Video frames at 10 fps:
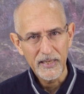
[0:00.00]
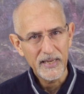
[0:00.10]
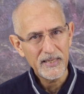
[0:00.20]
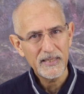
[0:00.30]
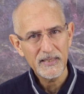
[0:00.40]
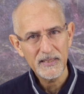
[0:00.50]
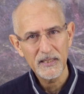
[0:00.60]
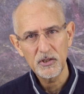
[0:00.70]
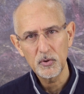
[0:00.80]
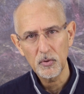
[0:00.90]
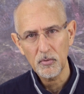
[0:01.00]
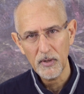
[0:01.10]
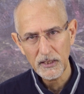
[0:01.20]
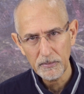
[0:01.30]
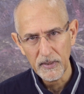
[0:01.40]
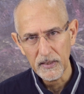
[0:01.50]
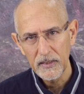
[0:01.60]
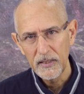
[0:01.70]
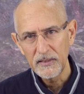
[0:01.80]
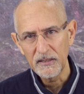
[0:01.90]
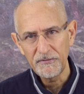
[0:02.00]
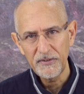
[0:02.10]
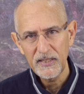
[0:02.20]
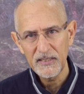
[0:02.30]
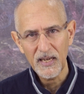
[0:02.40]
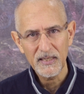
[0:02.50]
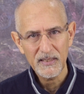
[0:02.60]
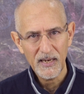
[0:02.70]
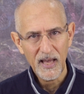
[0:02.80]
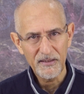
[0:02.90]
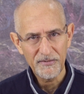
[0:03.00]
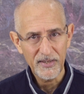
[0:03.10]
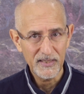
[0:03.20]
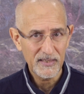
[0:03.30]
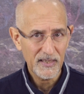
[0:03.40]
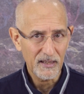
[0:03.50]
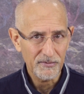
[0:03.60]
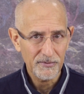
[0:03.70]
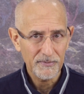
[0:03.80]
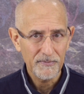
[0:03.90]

It is the Sutaratma that feeds us life itself.